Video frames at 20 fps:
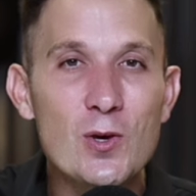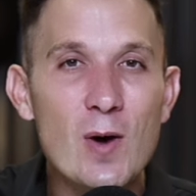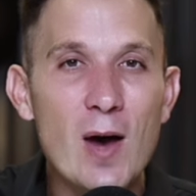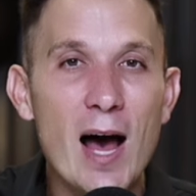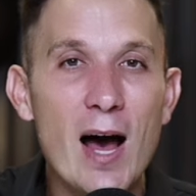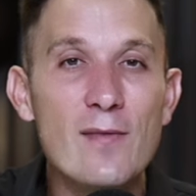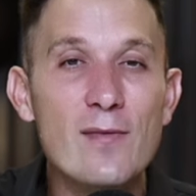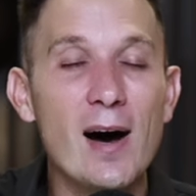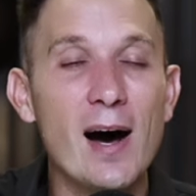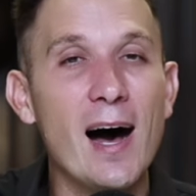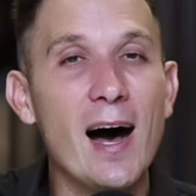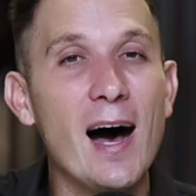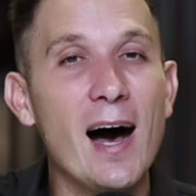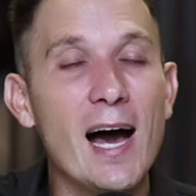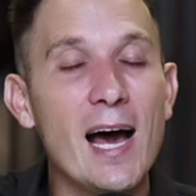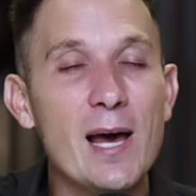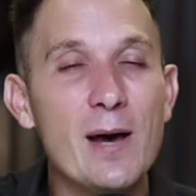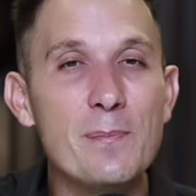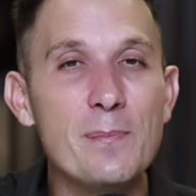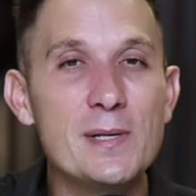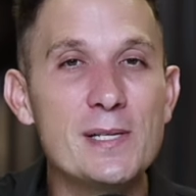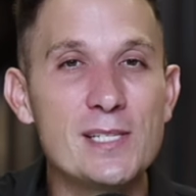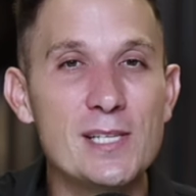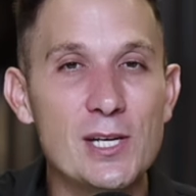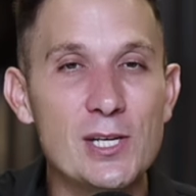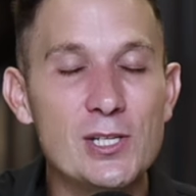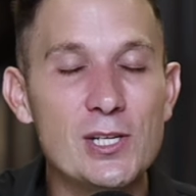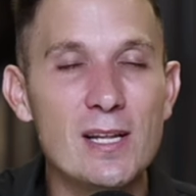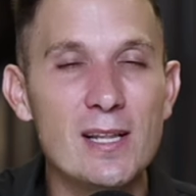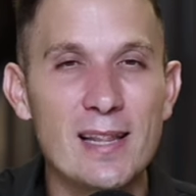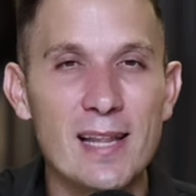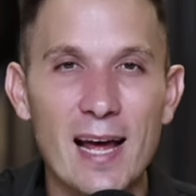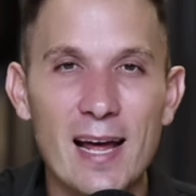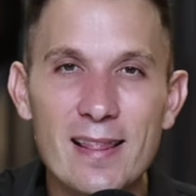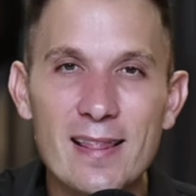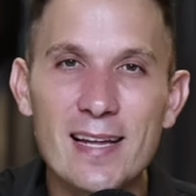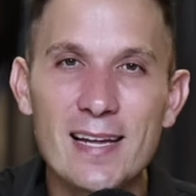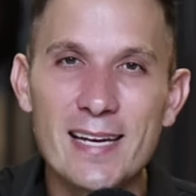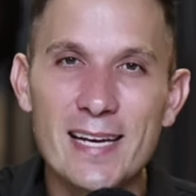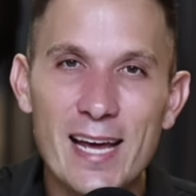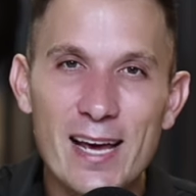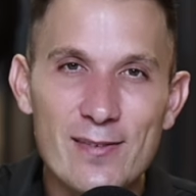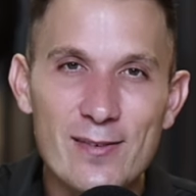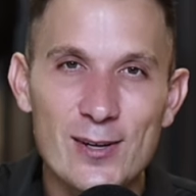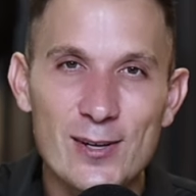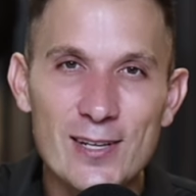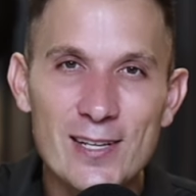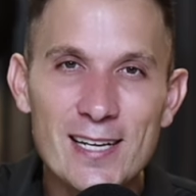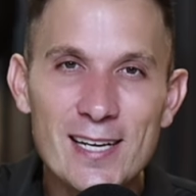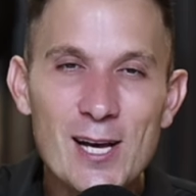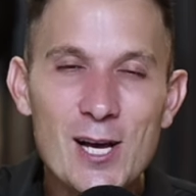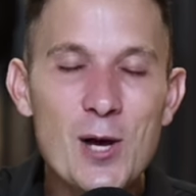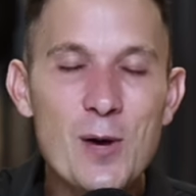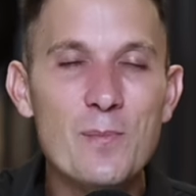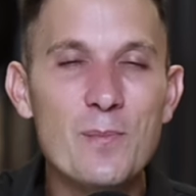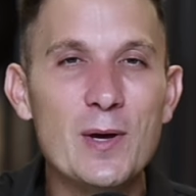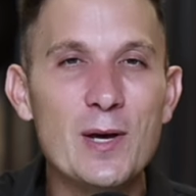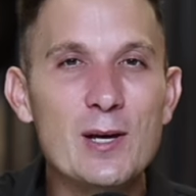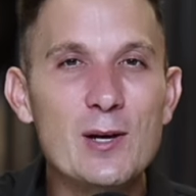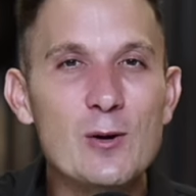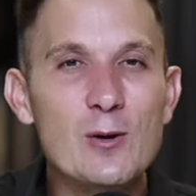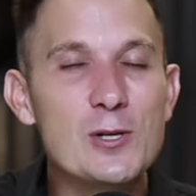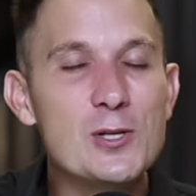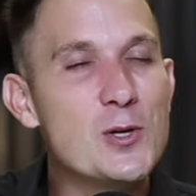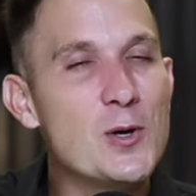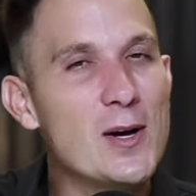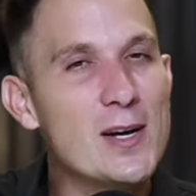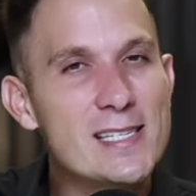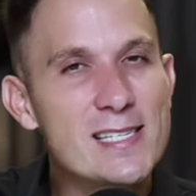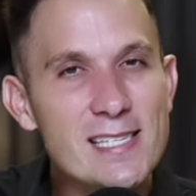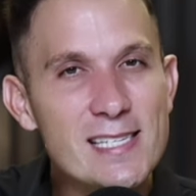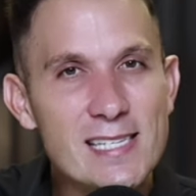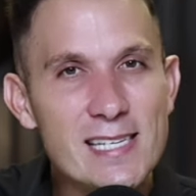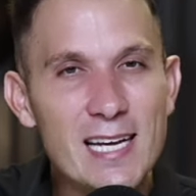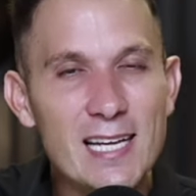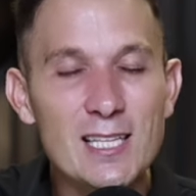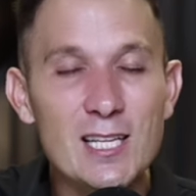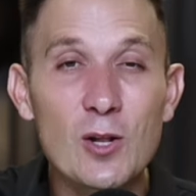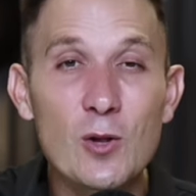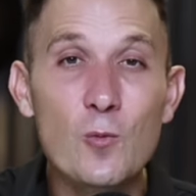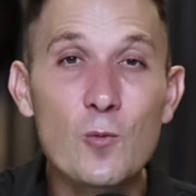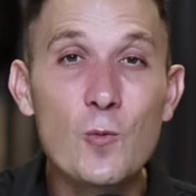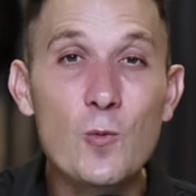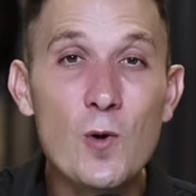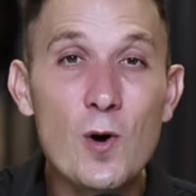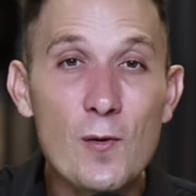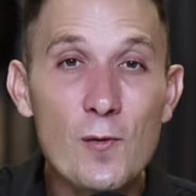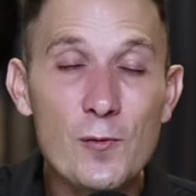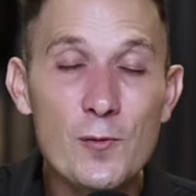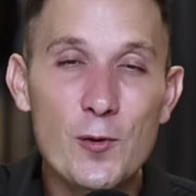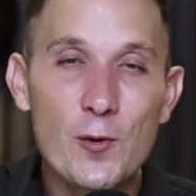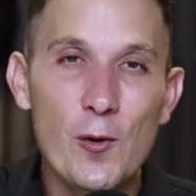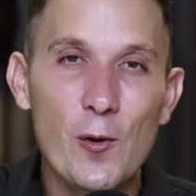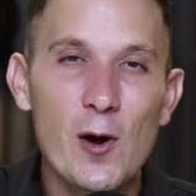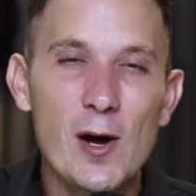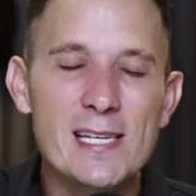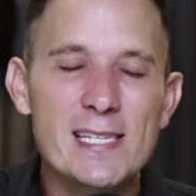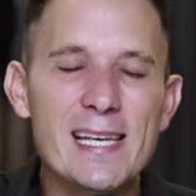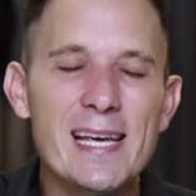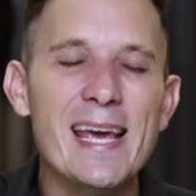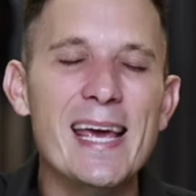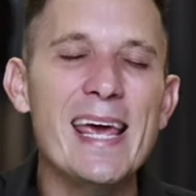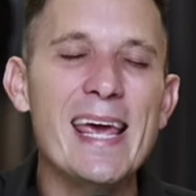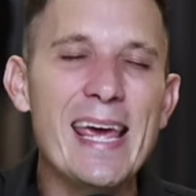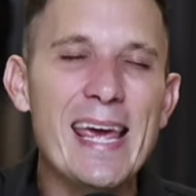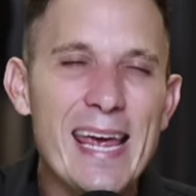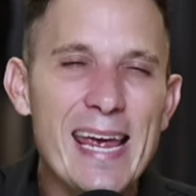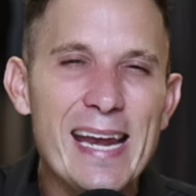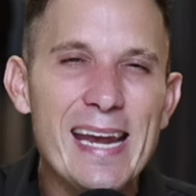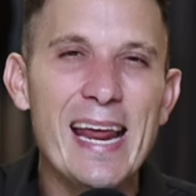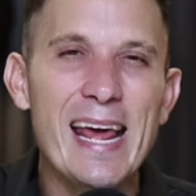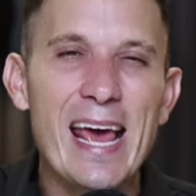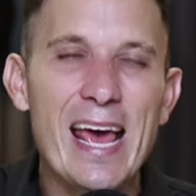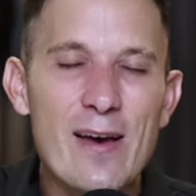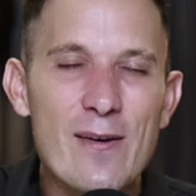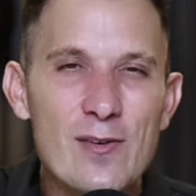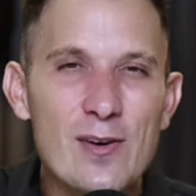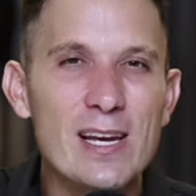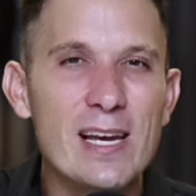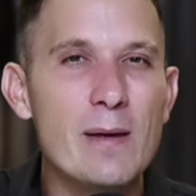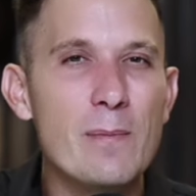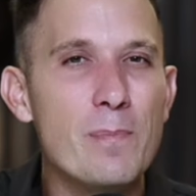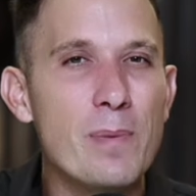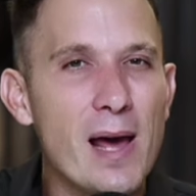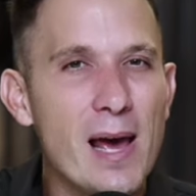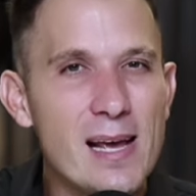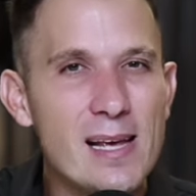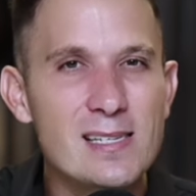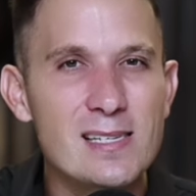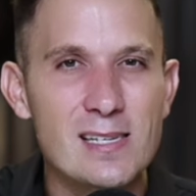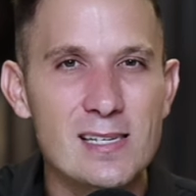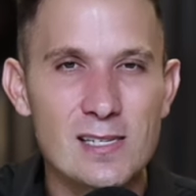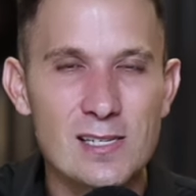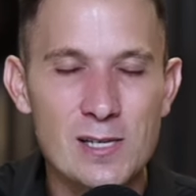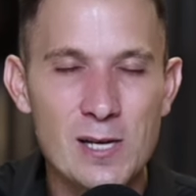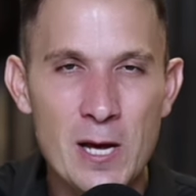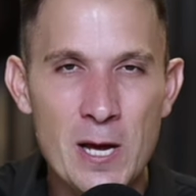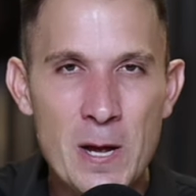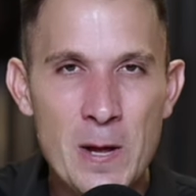have a higher position than the devil because you are seated with Christ in heavenly places.